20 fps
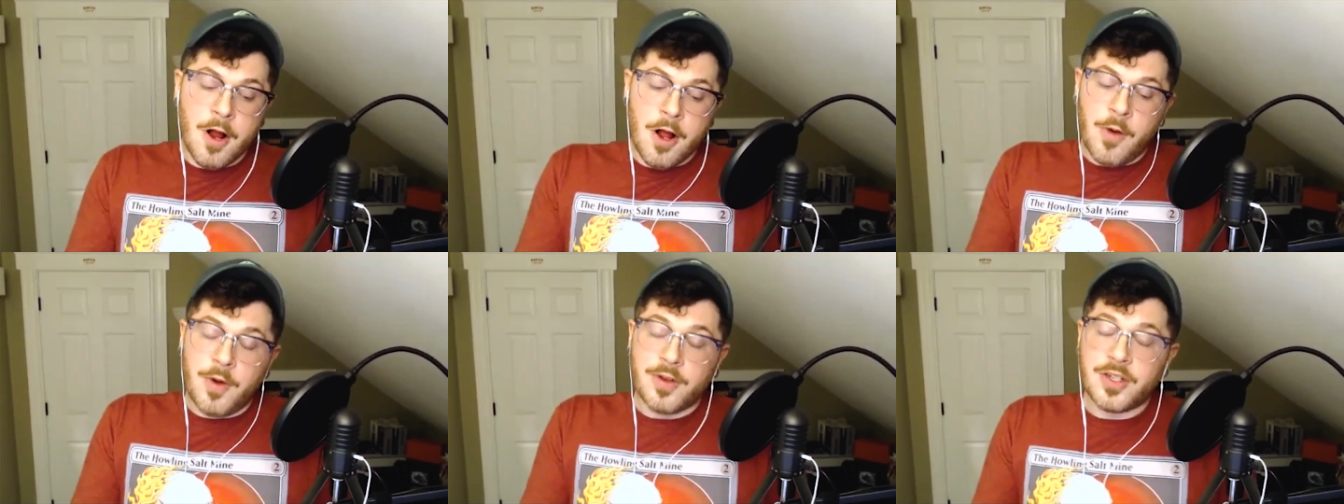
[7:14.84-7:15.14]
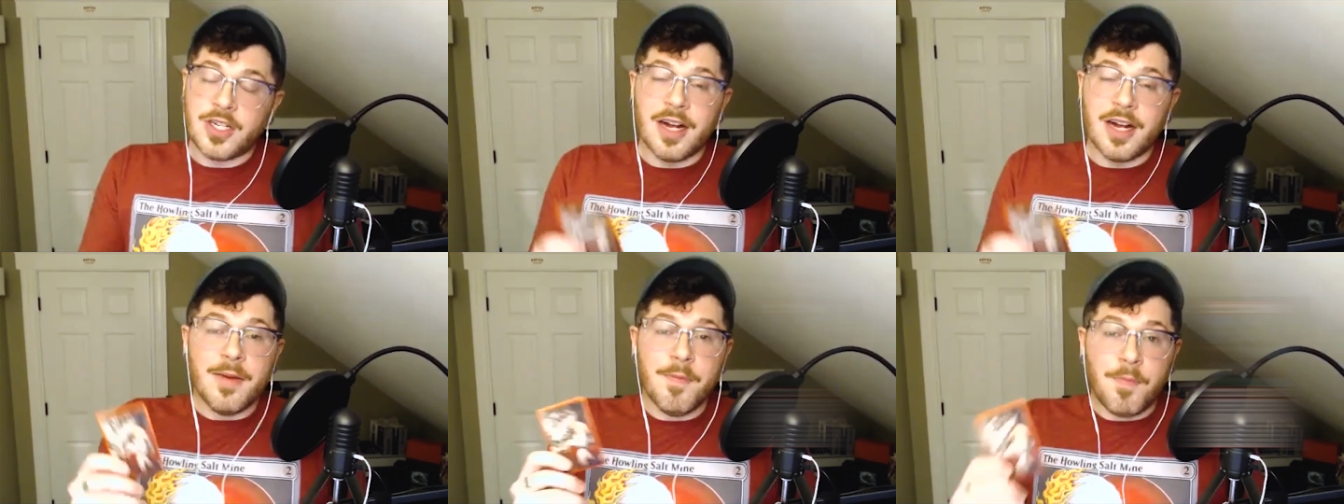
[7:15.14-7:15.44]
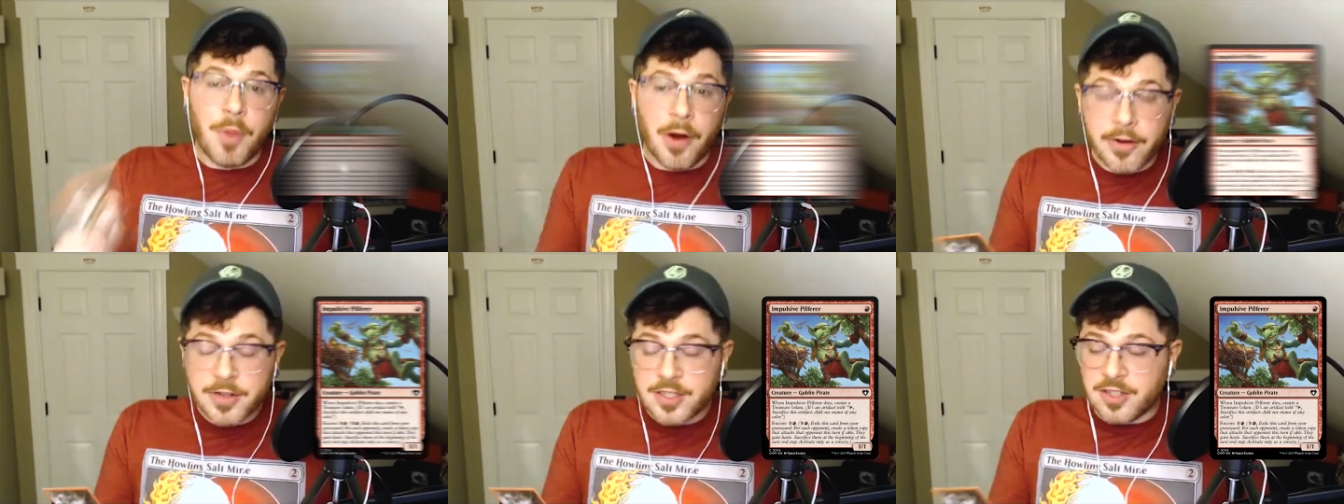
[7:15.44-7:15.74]
It's got
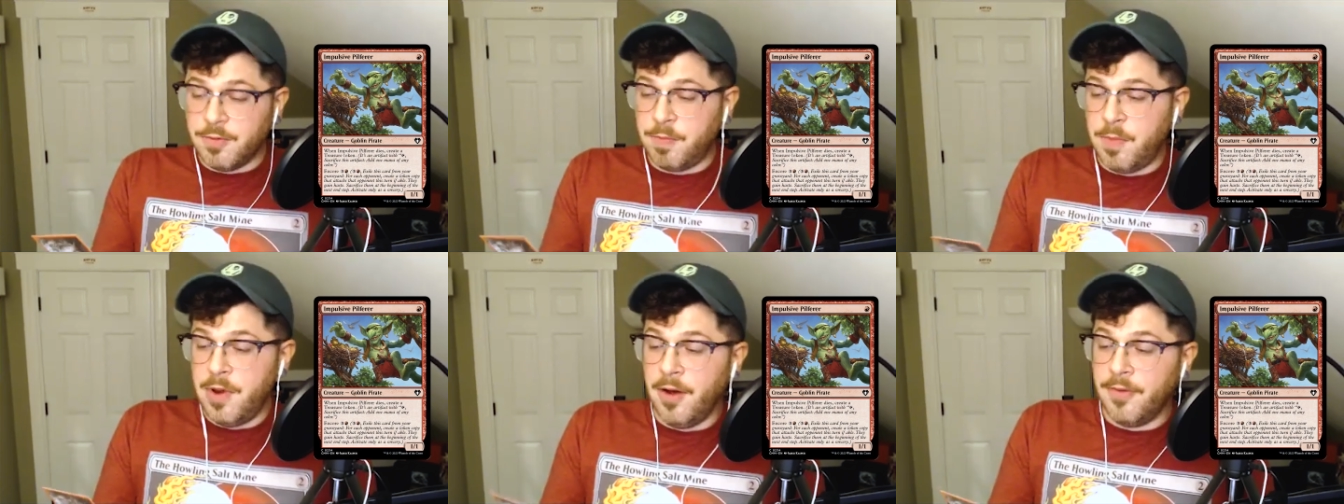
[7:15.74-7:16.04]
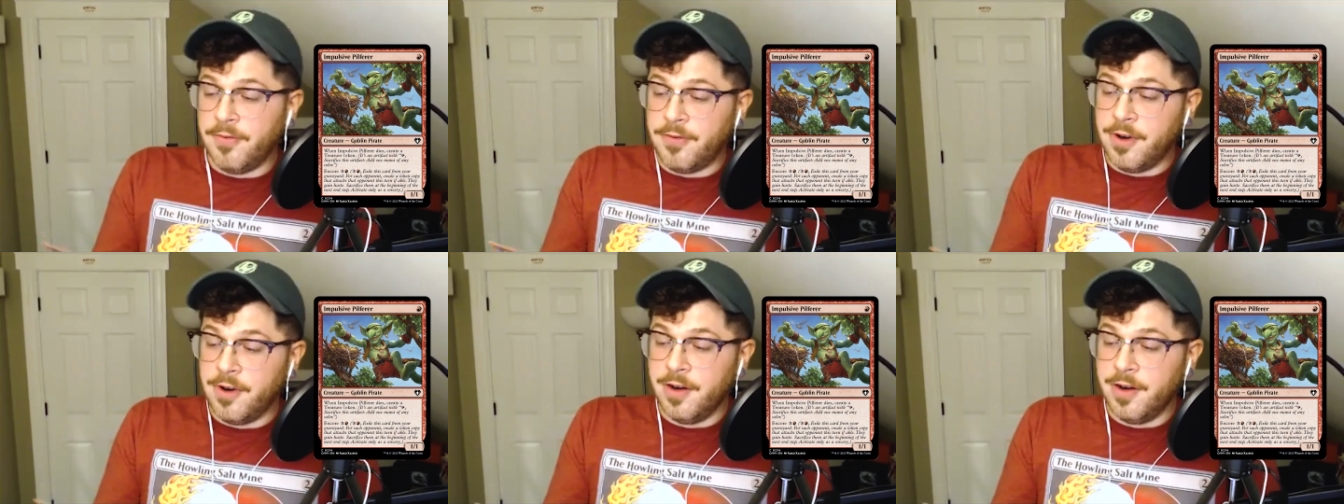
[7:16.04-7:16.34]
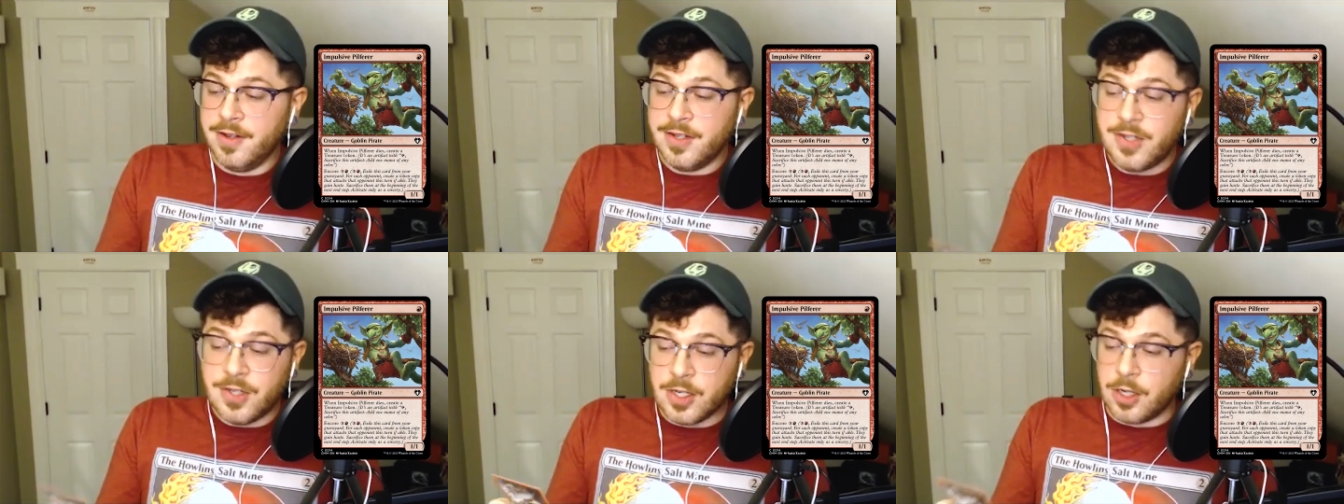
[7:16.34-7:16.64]
Impulsive Pilferer.
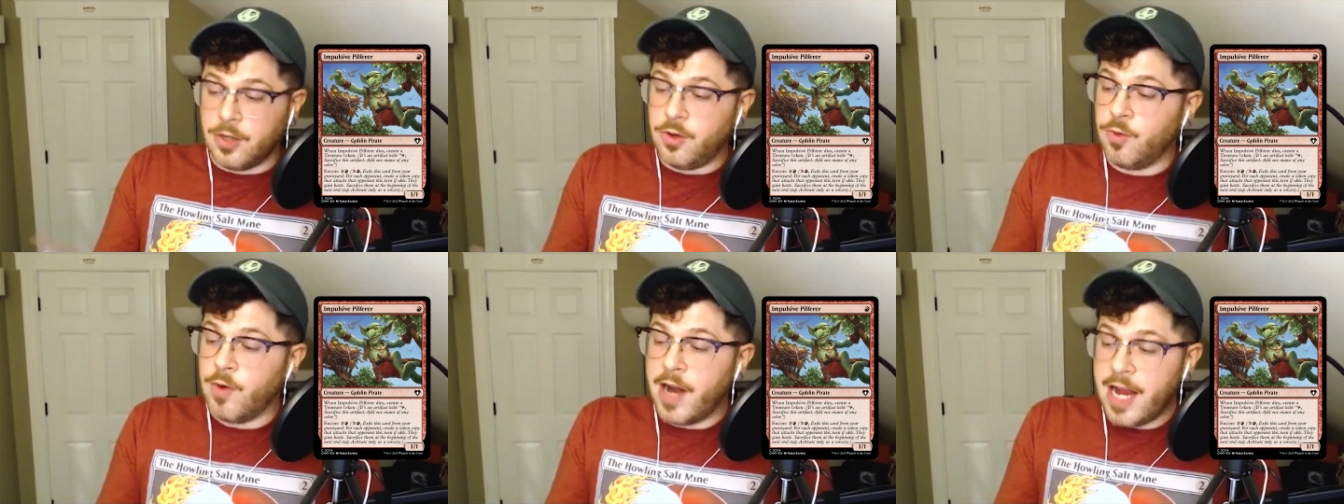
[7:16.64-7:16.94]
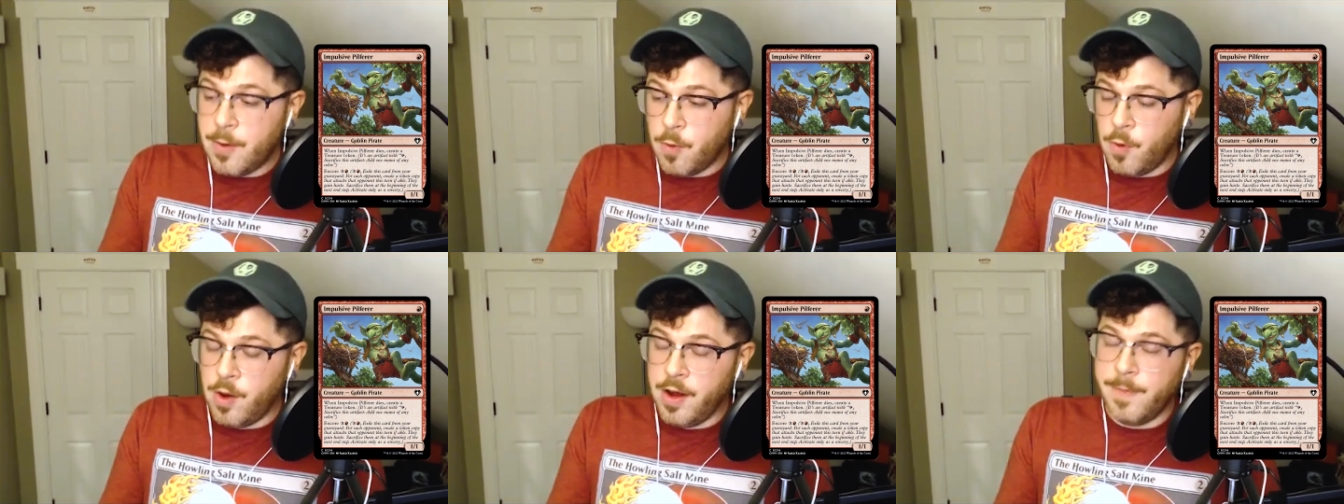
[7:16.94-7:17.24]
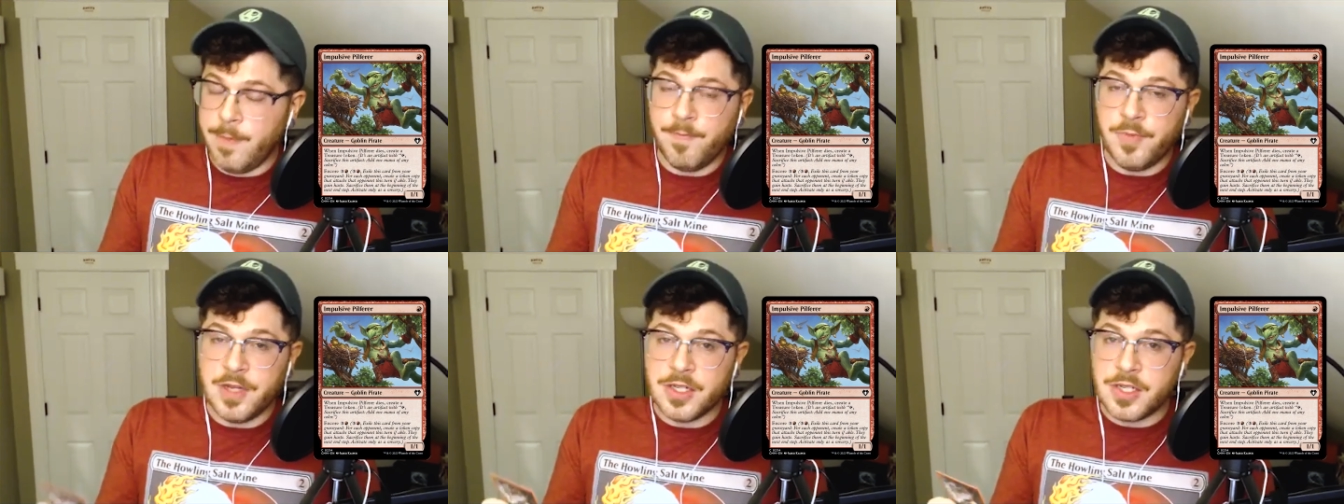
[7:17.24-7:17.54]
This is a great one.
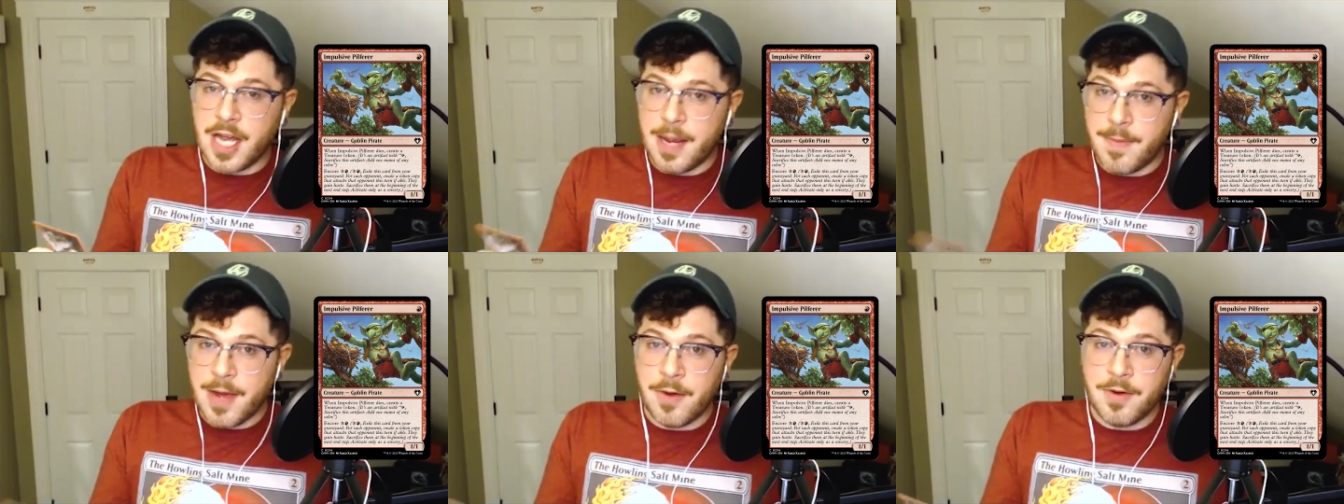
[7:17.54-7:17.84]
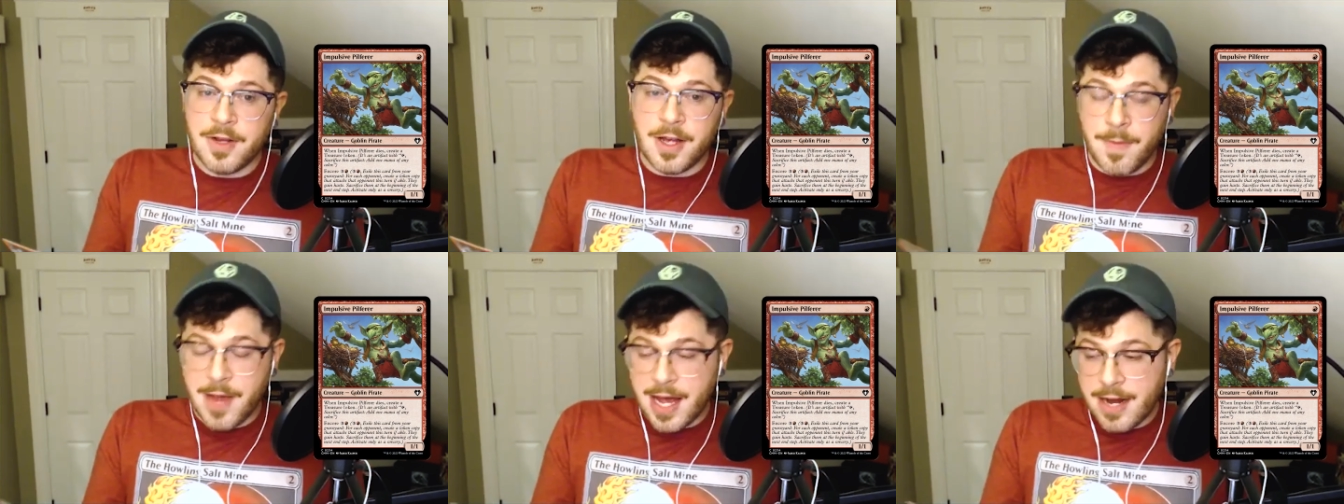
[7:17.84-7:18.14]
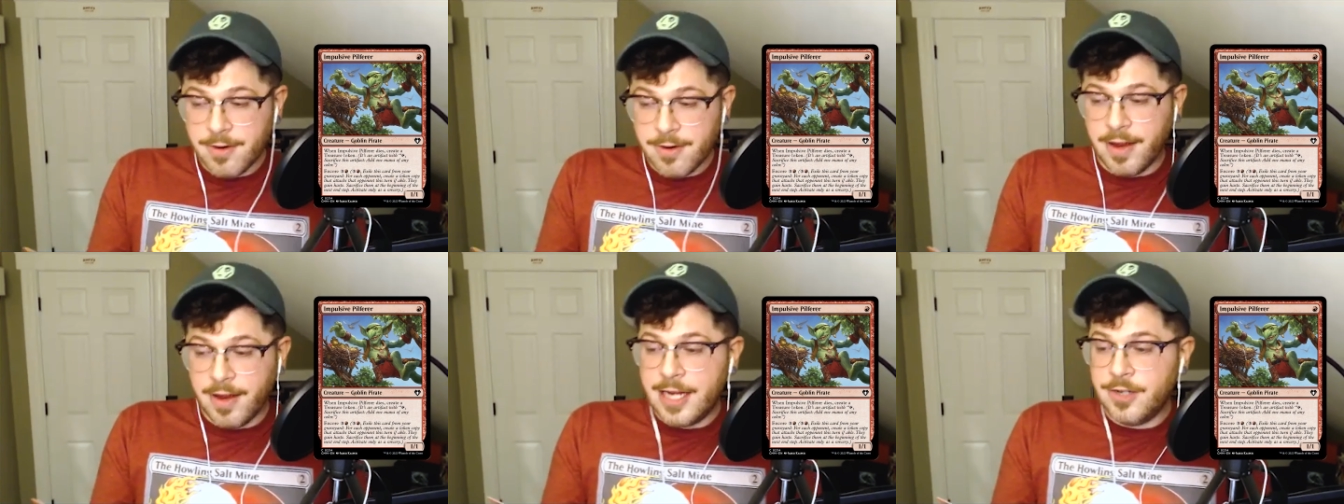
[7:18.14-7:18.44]
This came out in
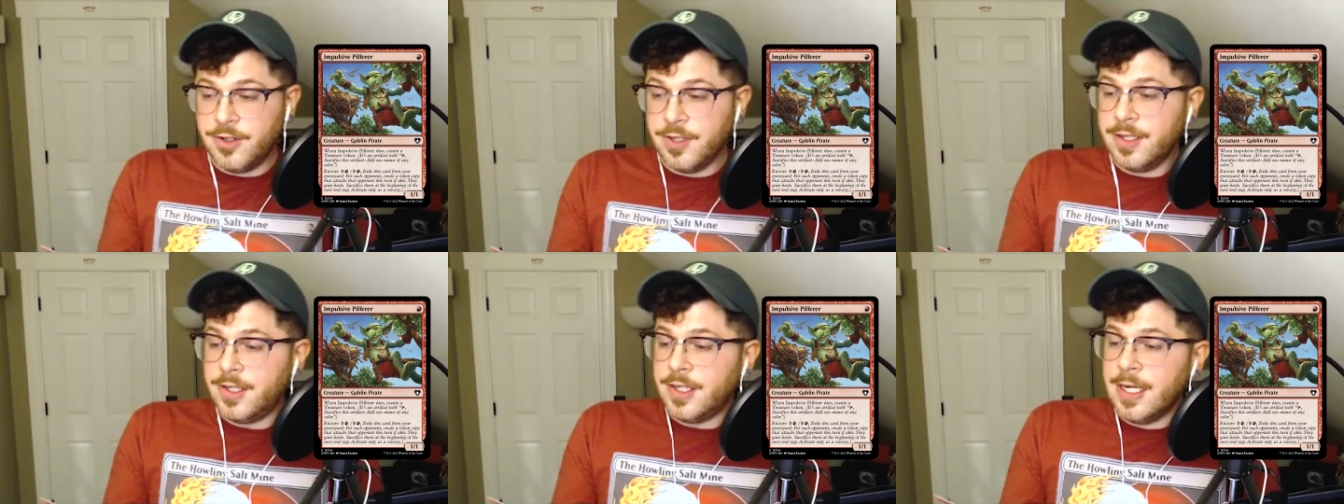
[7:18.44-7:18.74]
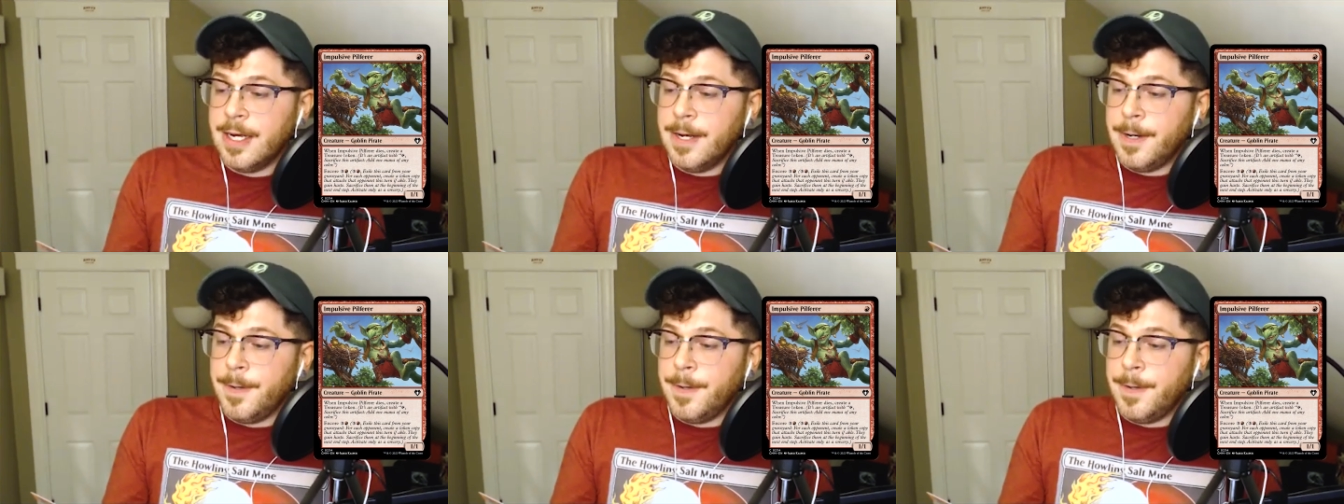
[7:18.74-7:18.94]
Commander Legends.